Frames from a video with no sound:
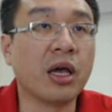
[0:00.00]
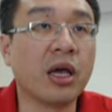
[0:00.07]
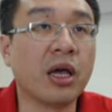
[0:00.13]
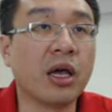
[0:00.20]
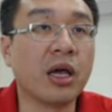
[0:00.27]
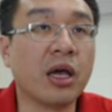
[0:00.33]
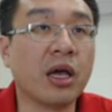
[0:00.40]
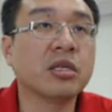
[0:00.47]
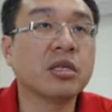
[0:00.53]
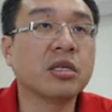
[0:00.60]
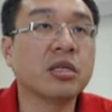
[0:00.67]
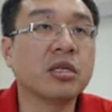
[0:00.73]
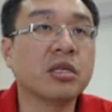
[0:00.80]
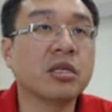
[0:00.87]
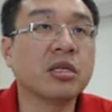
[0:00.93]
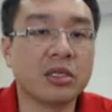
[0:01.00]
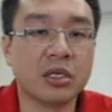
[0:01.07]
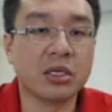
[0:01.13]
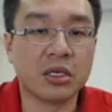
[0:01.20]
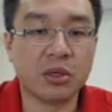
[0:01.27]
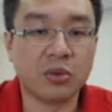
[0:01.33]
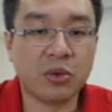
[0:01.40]
this is
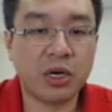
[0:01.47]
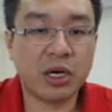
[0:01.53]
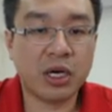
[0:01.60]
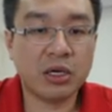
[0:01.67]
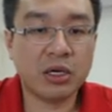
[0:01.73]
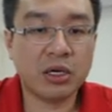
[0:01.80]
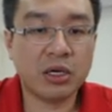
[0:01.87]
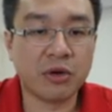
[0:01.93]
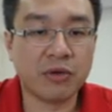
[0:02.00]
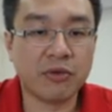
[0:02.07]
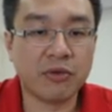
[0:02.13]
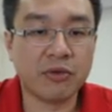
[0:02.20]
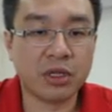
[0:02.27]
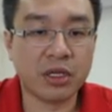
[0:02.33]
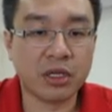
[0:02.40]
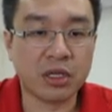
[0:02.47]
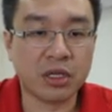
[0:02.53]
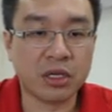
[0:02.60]
one of the